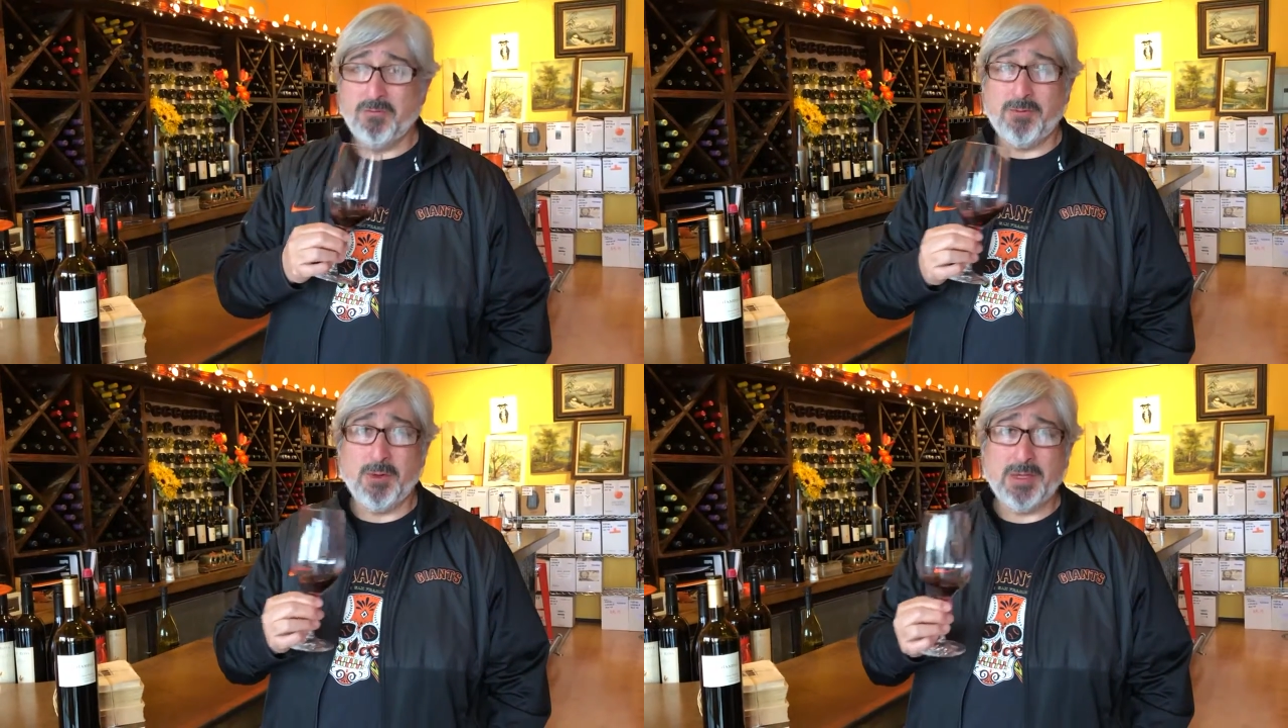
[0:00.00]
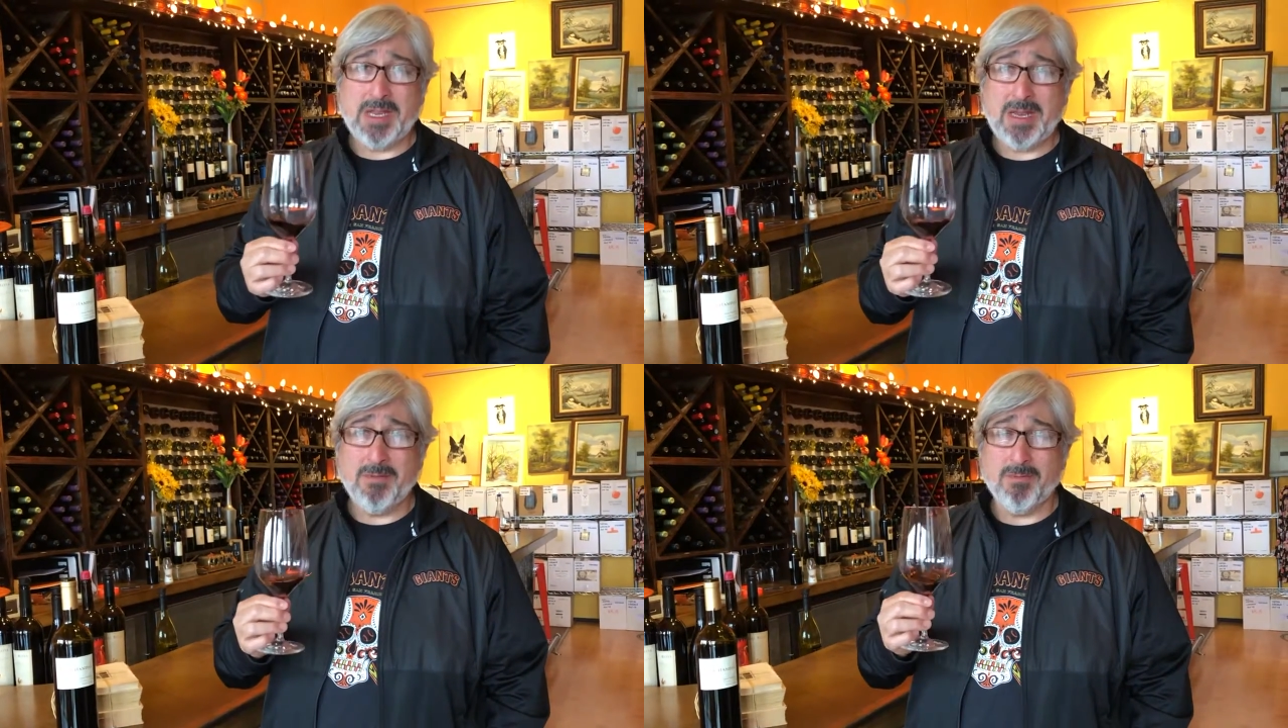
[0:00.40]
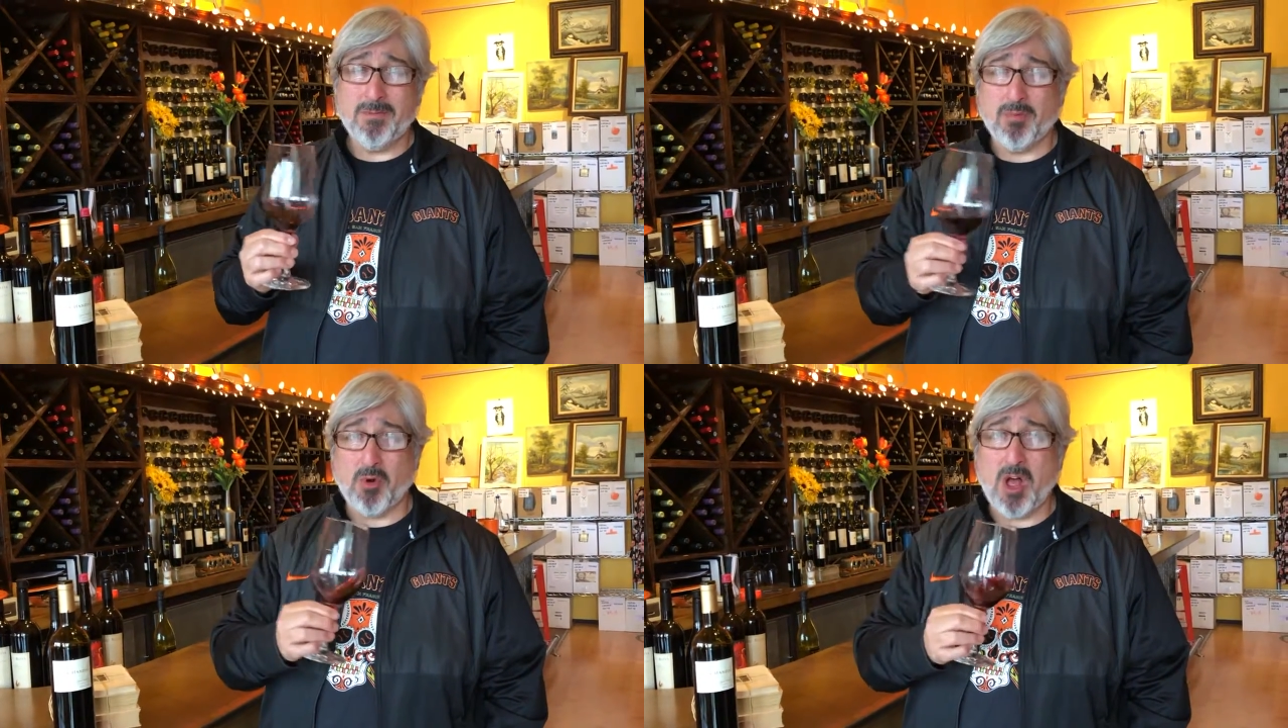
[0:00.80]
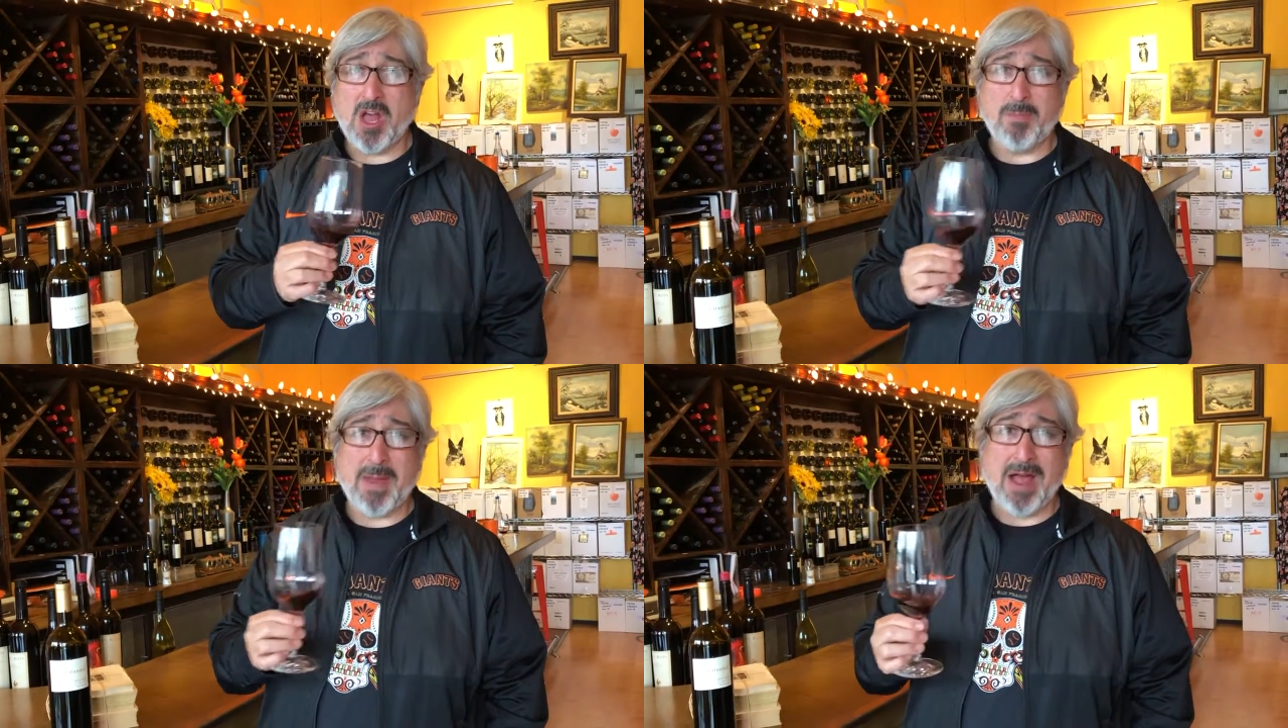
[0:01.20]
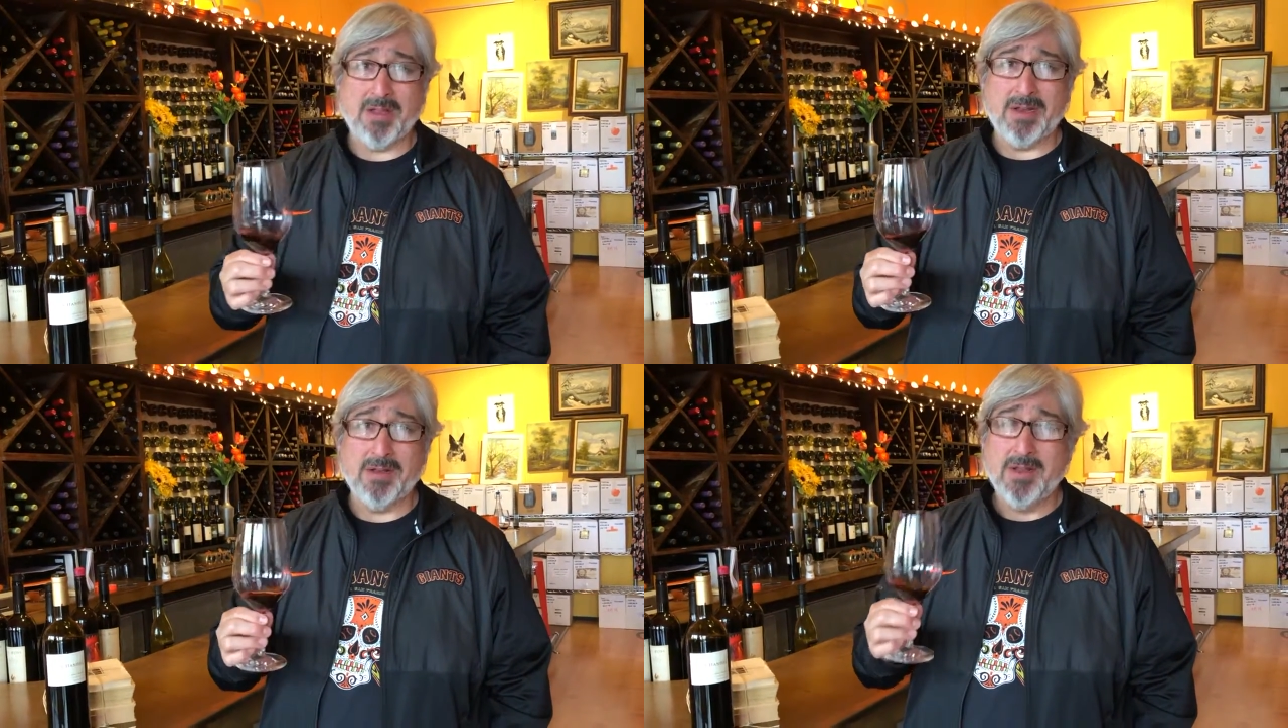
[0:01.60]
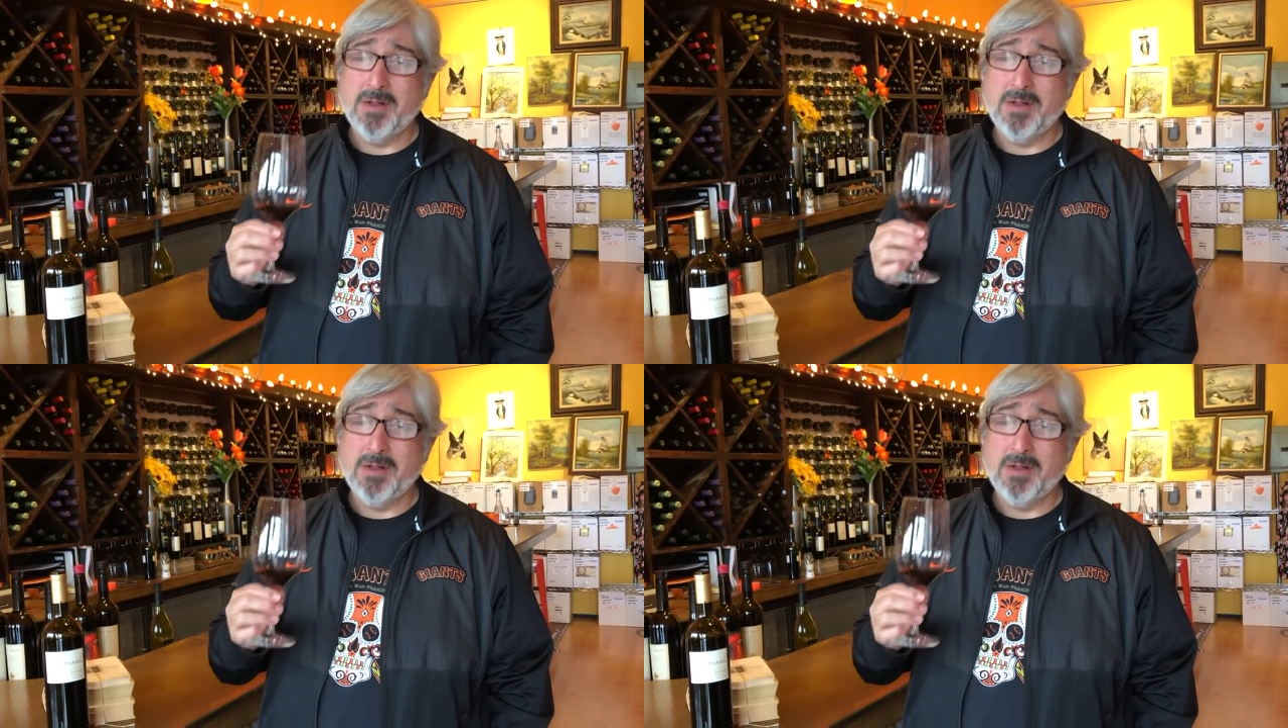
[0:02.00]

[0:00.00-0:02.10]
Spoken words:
Fully broad palate,